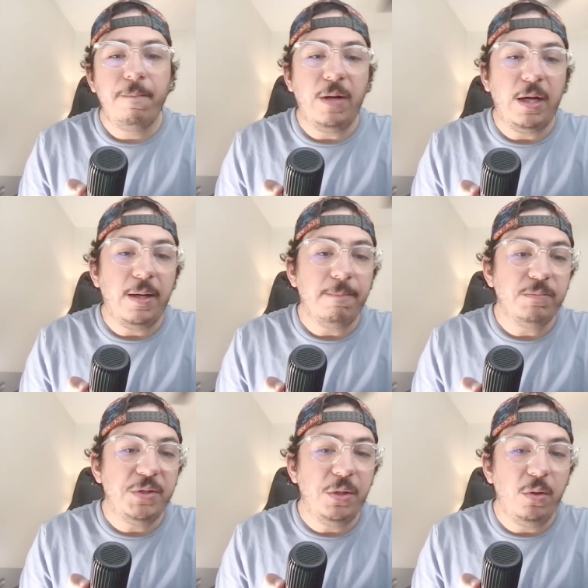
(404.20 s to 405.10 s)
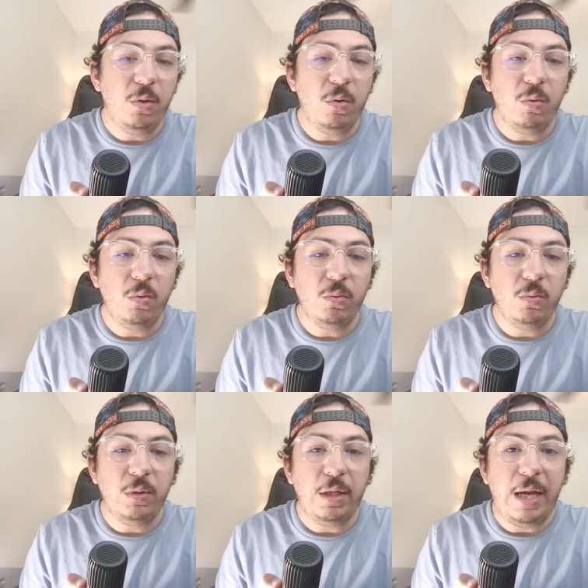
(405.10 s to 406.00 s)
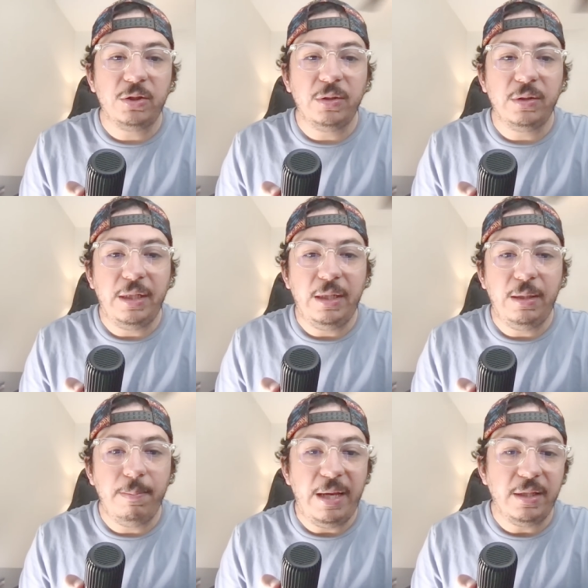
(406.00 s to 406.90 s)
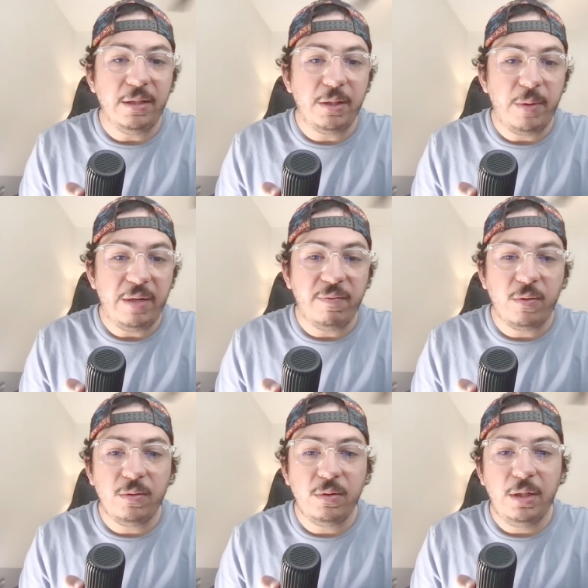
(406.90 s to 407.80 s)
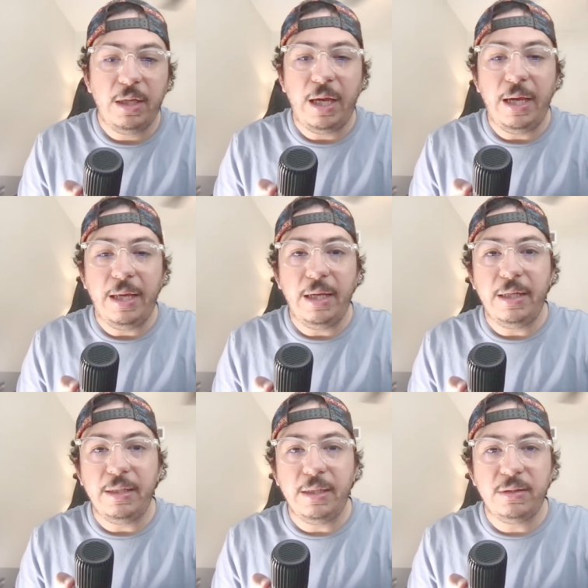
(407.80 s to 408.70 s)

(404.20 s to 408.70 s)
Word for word: um, to actually make it credible and